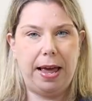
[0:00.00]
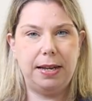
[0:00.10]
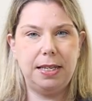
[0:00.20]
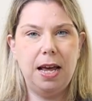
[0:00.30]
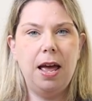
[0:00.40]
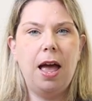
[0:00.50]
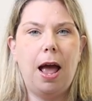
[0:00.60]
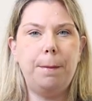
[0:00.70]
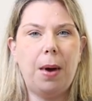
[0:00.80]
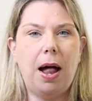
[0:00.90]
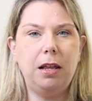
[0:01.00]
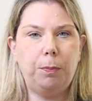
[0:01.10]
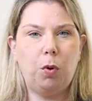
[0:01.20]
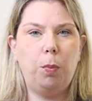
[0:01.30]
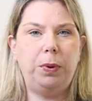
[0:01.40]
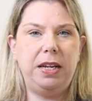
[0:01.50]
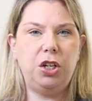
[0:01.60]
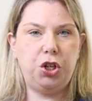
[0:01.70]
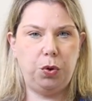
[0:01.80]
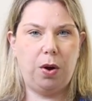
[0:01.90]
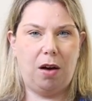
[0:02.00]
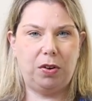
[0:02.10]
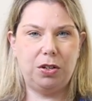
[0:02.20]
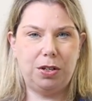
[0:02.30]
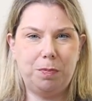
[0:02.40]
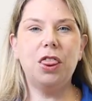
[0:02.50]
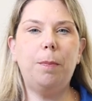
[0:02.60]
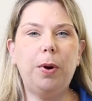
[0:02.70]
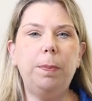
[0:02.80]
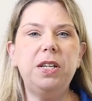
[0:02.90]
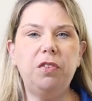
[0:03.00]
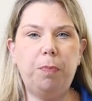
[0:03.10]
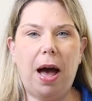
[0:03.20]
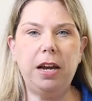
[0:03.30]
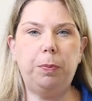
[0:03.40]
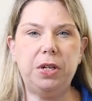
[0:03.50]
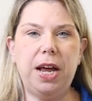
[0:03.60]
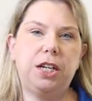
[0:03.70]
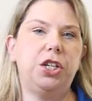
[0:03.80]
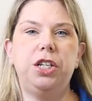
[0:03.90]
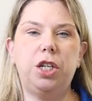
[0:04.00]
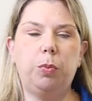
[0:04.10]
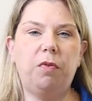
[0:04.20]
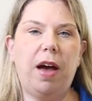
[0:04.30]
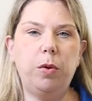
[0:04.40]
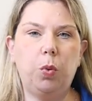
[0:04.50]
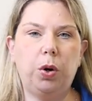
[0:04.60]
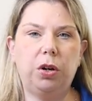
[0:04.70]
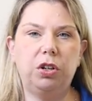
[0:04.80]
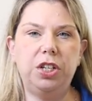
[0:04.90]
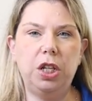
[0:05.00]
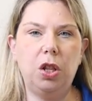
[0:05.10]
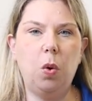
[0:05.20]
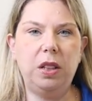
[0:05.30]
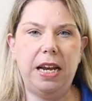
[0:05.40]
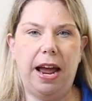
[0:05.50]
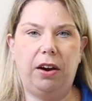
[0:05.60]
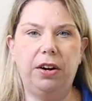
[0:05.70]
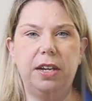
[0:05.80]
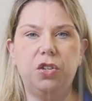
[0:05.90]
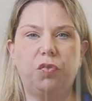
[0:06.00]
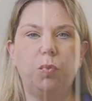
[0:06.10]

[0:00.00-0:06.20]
pants, and polypropylene shoe covers. The purpose of body protection is to provide workers in low-lit areas